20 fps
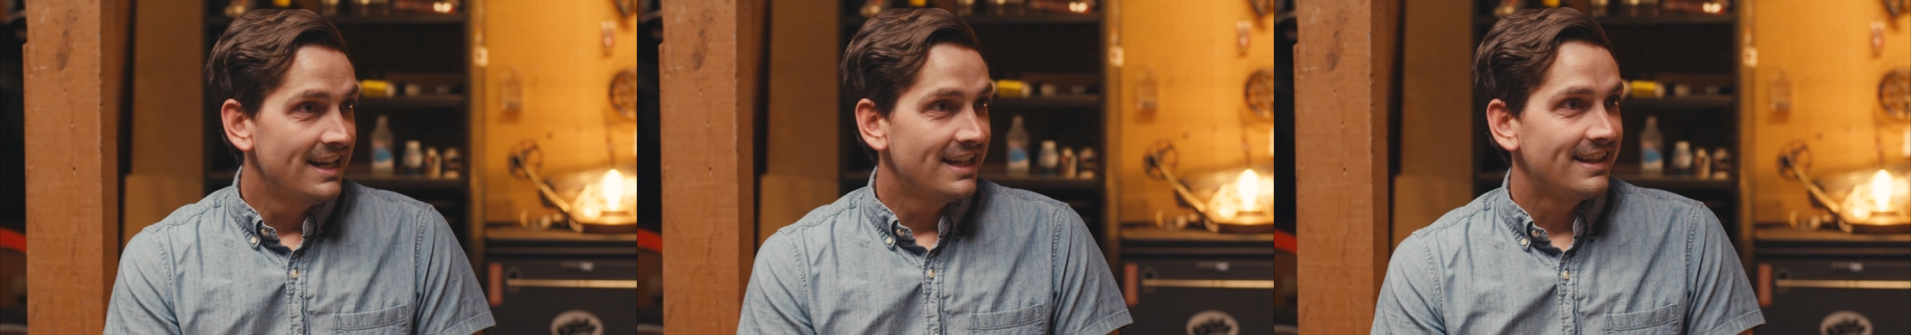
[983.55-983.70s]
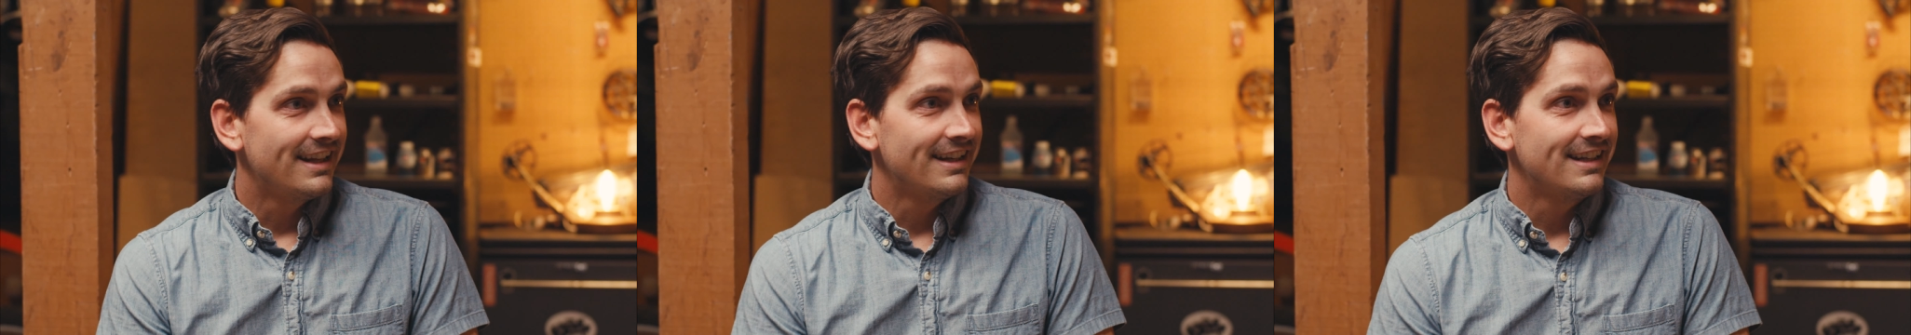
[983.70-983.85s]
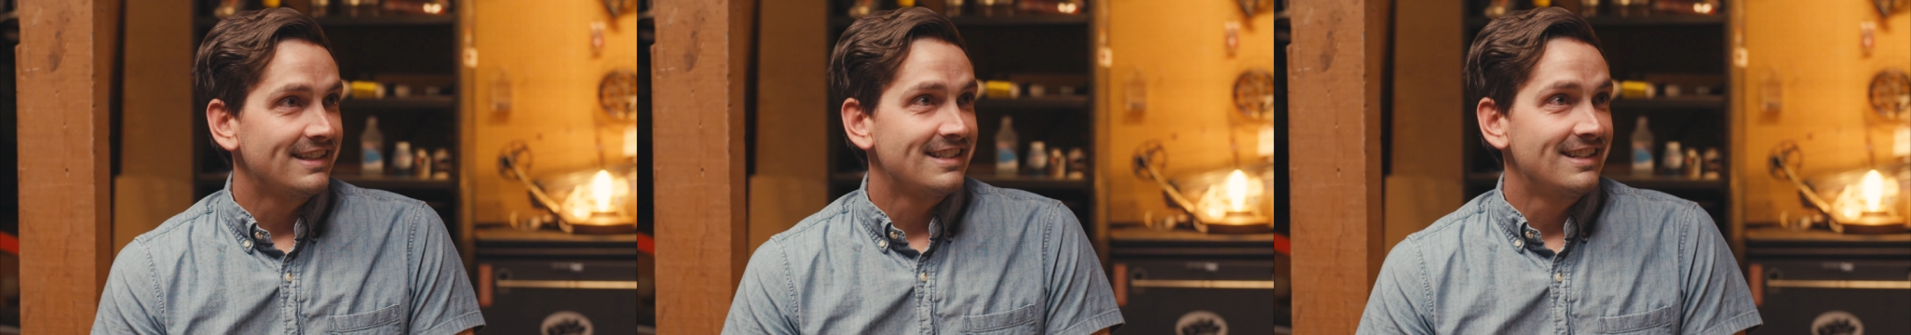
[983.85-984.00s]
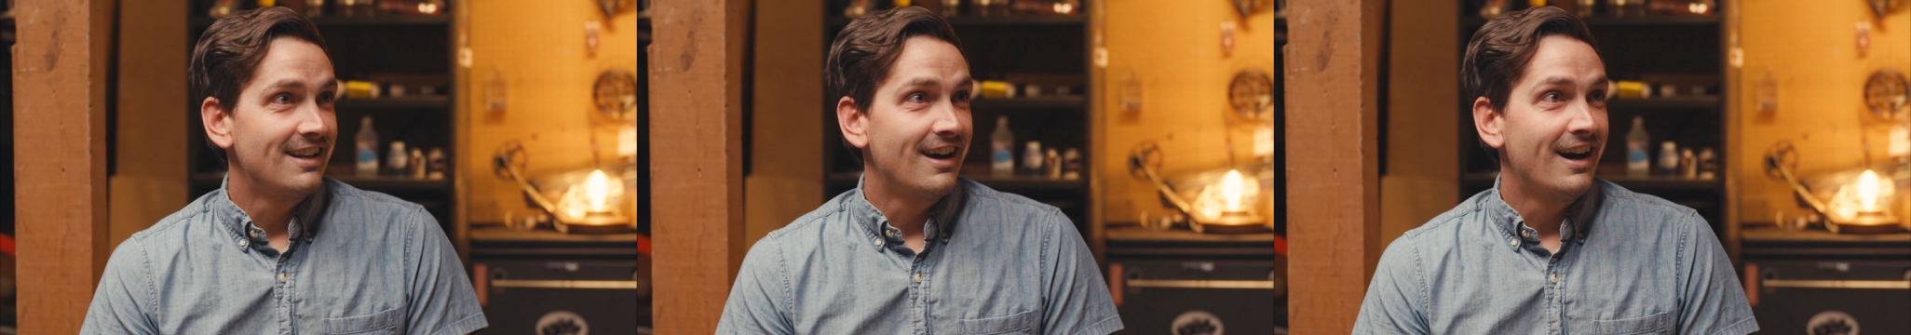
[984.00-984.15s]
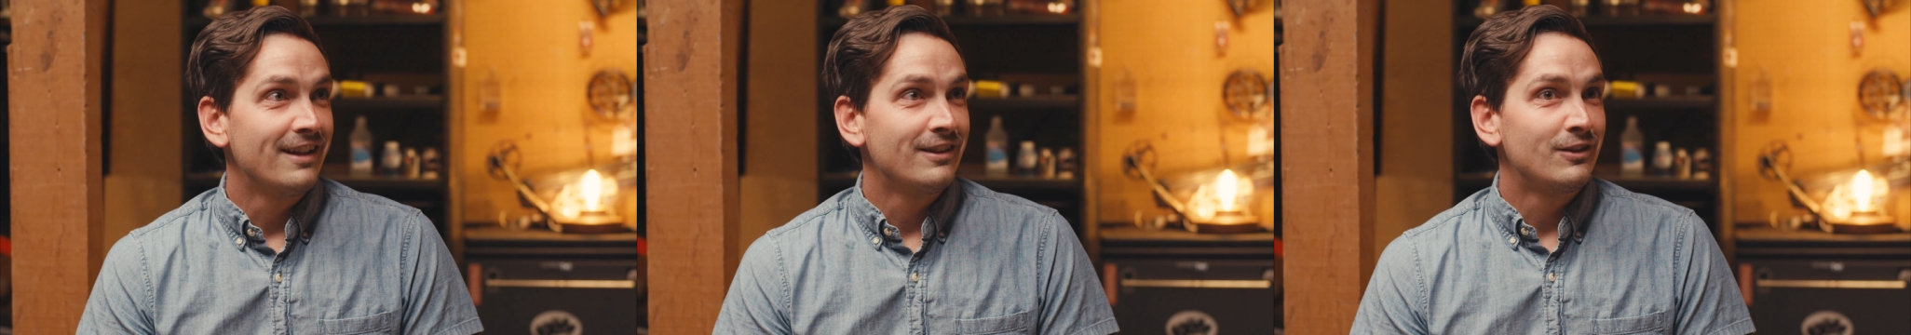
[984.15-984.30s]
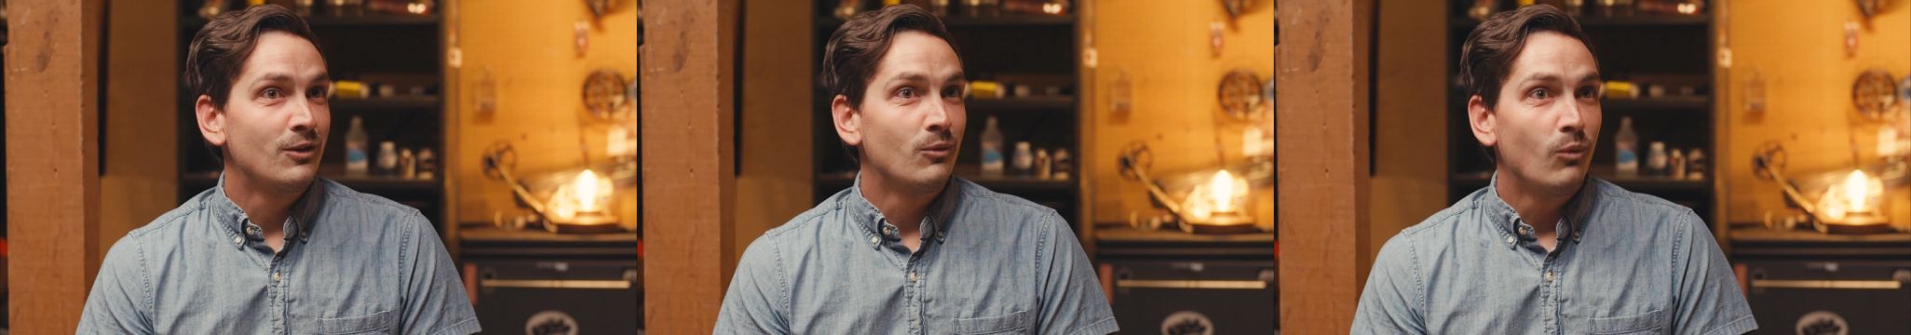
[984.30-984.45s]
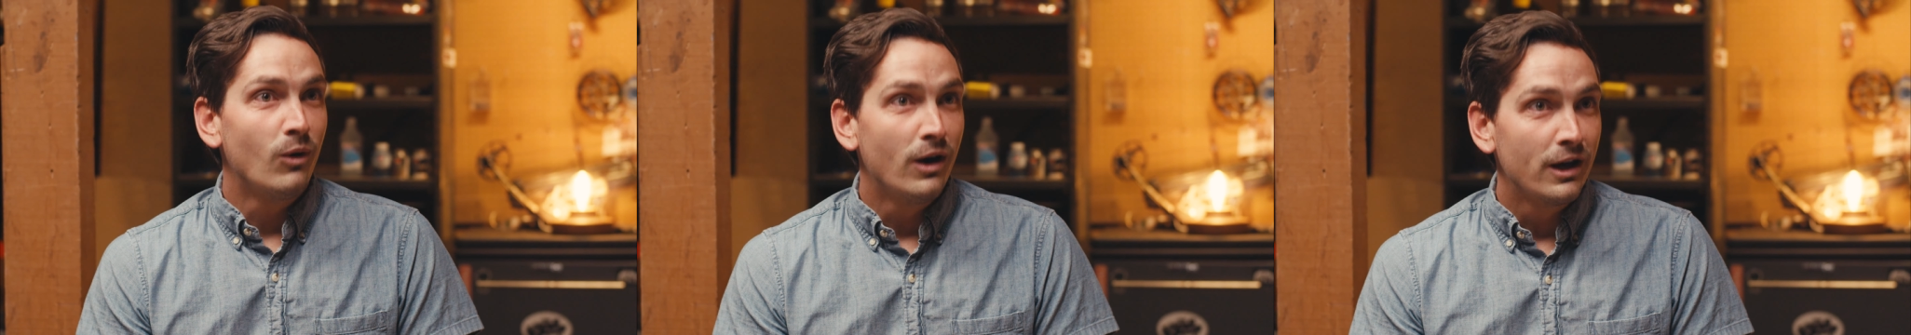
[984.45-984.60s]
then it's not
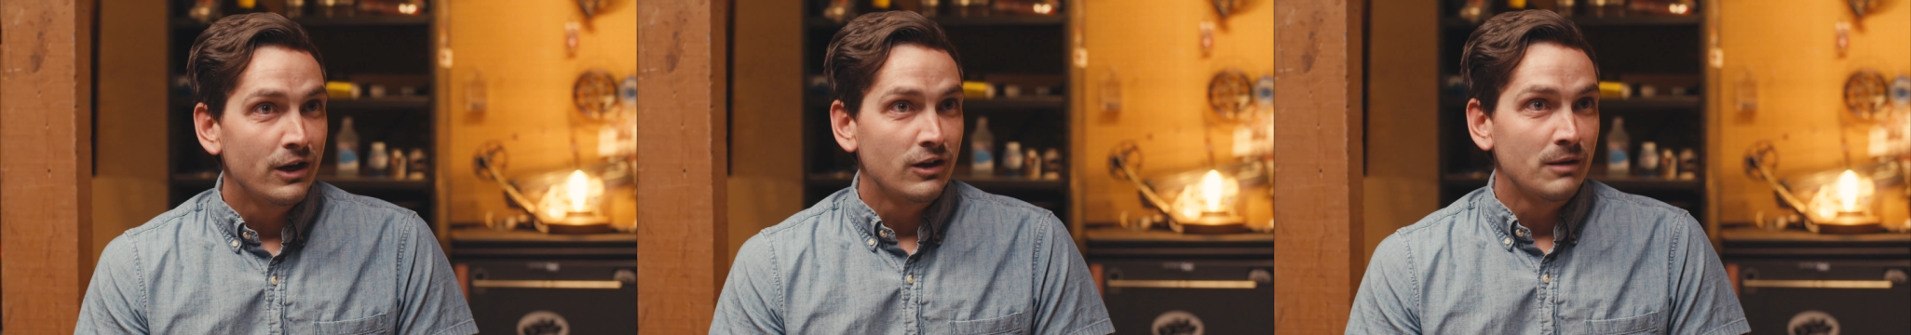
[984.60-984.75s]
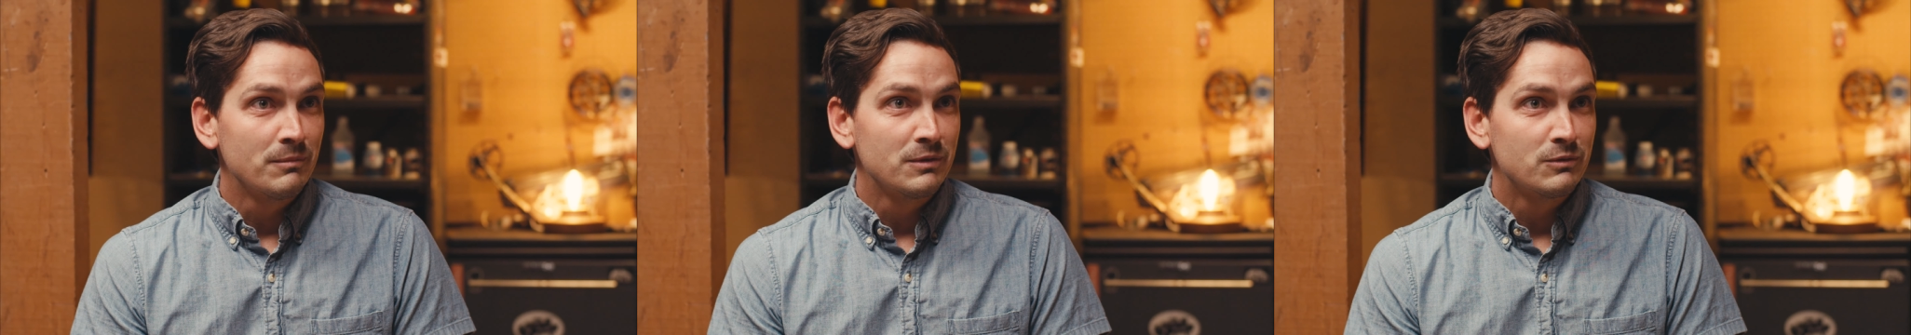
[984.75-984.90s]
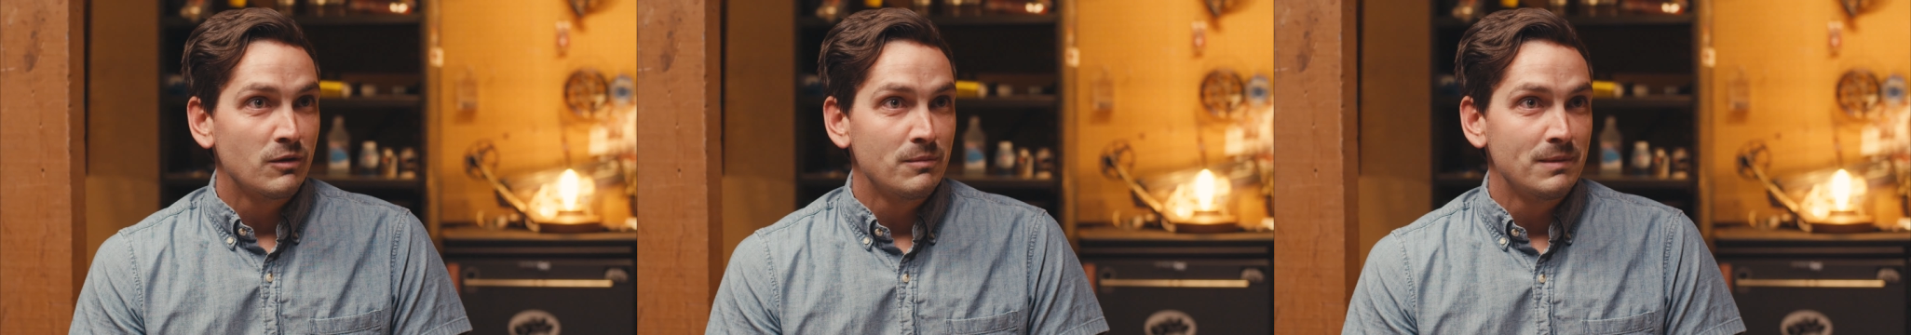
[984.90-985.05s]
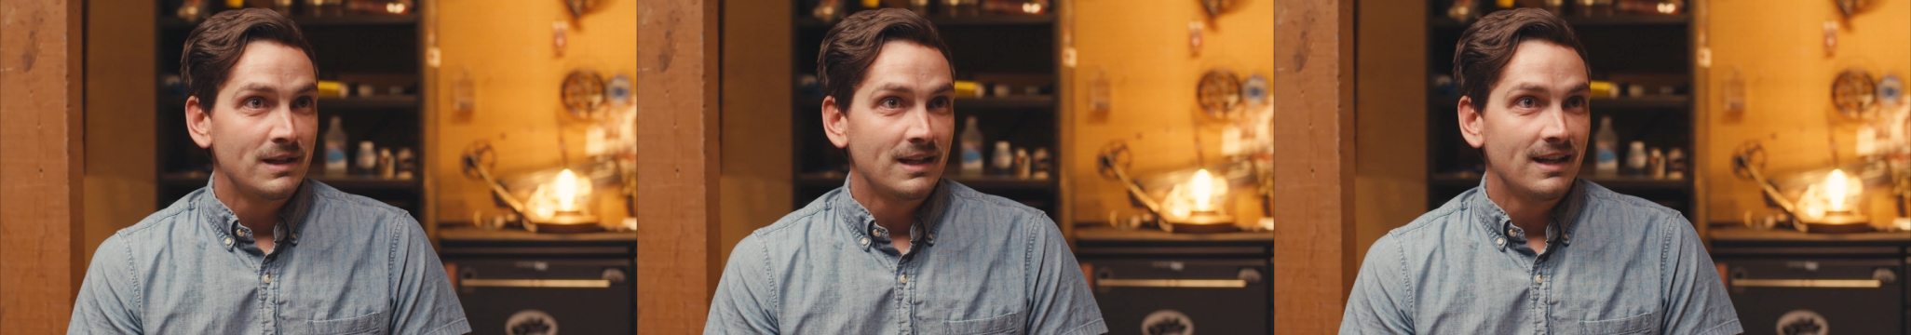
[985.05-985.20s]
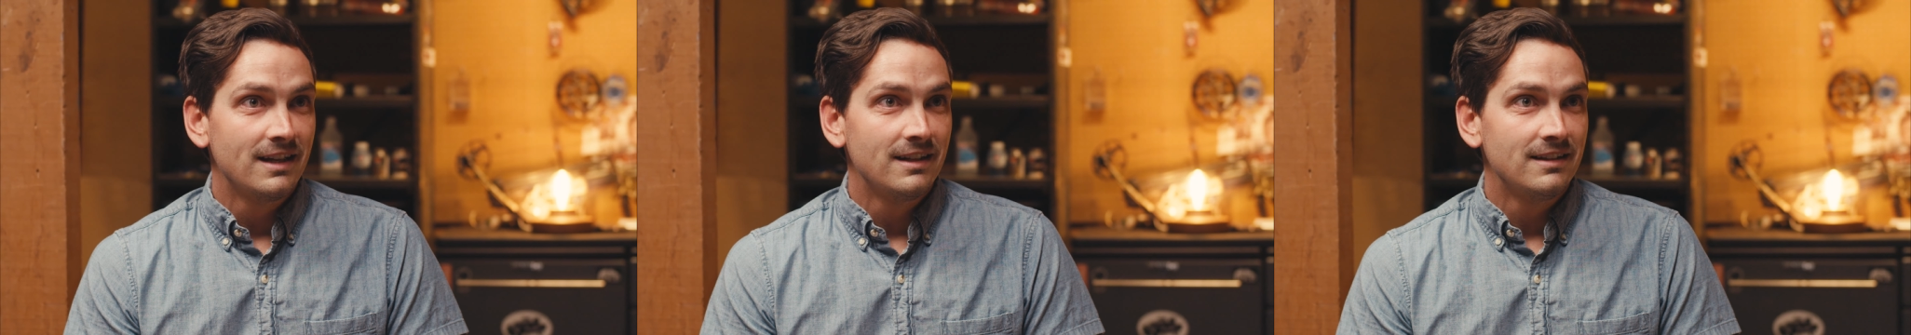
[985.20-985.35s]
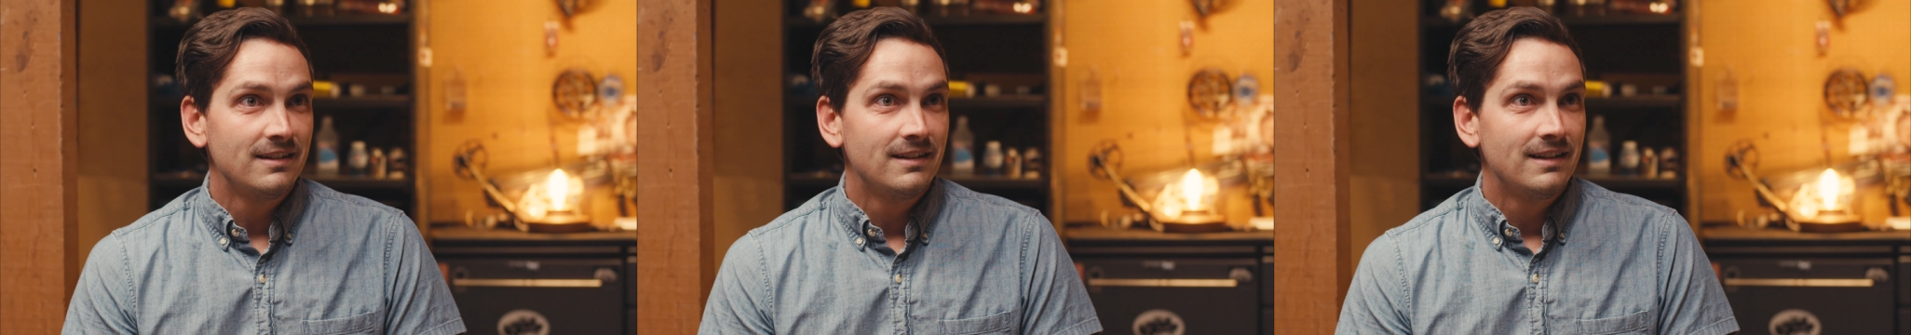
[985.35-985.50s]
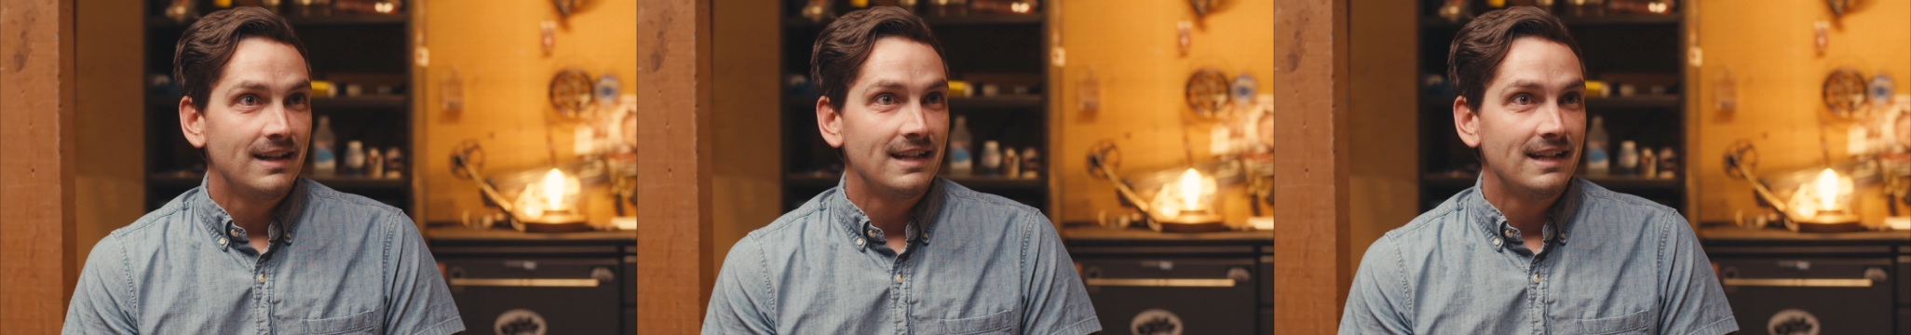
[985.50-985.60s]
the water I'm swimming in.